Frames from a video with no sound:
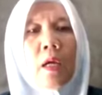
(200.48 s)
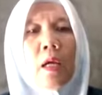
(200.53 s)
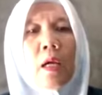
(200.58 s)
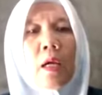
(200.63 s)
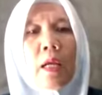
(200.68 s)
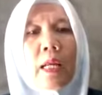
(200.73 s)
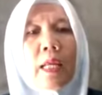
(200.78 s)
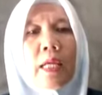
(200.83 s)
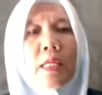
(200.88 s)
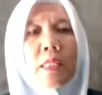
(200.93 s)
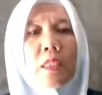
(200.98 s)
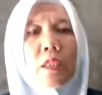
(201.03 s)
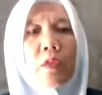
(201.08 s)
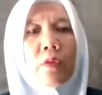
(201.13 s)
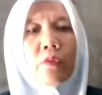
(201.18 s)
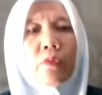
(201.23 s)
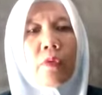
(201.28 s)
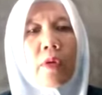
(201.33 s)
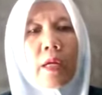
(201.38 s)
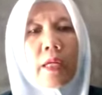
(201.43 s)

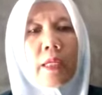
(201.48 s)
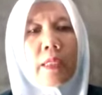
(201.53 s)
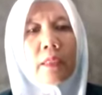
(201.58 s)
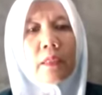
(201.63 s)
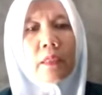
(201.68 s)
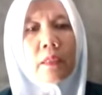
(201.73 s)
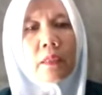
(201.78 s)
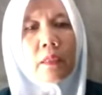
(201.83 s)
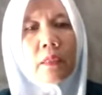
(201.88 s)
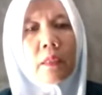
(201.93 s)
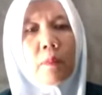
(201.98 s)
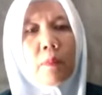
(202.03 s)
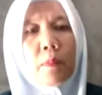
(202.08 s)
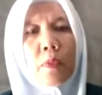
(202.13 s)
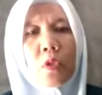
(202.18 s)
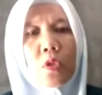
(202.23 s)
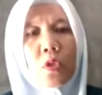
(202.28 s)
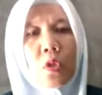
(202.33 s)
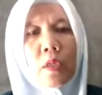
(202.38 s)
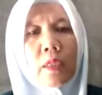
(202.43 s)
classified the
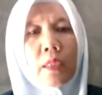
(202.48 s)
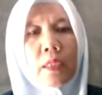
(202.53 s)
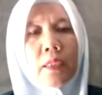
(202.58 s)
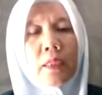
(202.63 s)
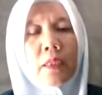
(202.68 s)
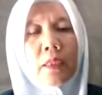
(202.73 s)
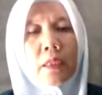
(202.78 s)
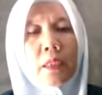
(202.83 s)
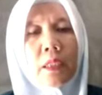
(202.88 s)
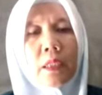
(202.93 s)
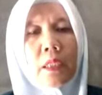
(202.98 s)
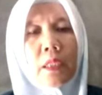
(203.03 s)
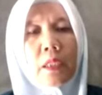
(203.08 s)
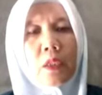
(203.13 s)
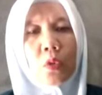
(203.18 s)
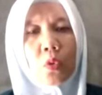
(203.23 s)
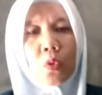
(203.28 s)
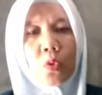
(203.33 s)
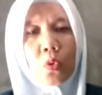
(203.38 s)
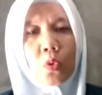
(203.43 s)
personality
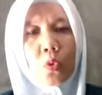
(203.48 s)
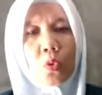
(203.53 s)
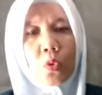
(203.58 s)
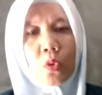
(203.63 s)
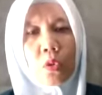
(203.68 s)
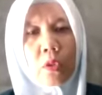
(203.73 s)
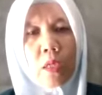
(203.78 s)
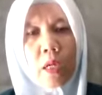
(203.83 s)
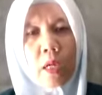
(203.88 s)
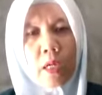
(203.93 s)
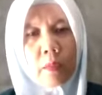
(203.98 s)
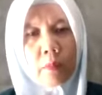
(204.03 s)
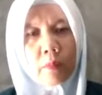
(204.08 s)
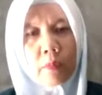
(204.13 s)
into two types.